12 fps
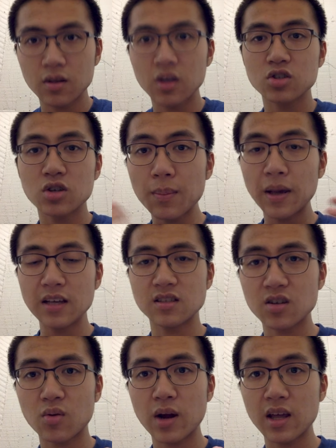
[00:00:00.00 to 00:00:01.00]
So I
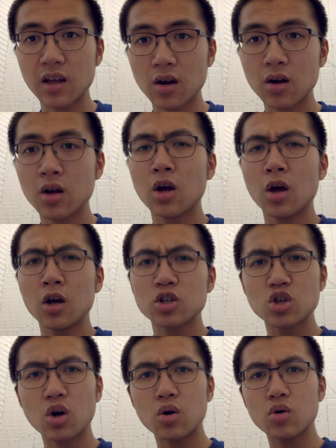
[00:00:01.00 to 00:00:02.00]
pasted it right here.
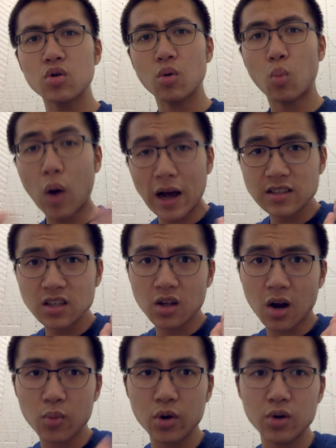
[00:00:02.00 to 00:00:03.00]
So why is it
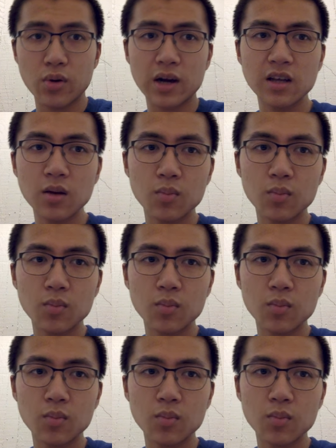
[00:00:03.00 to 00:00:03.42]
not redirecting?